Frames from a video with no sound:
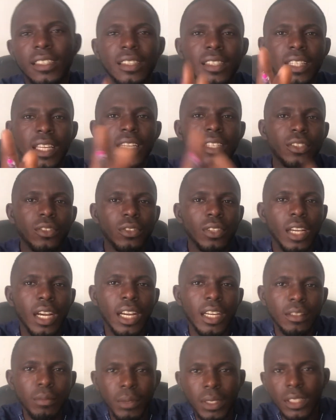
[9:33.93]
Thank you
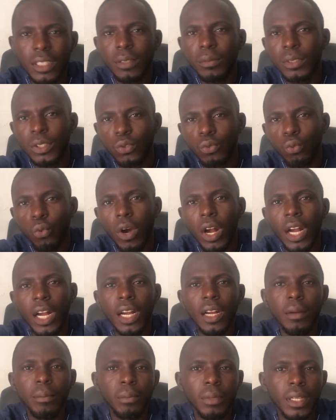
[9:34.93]
guys. My name is
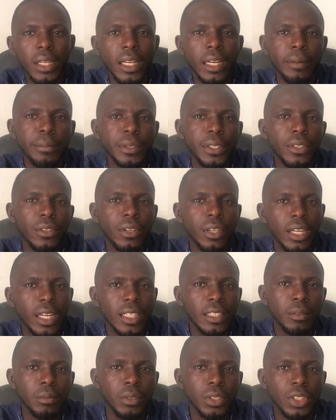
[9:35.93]
Wahab Biliamin
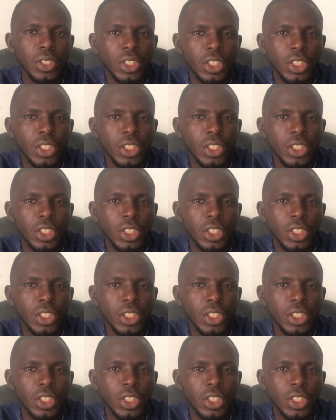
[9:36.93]
Oladimeji.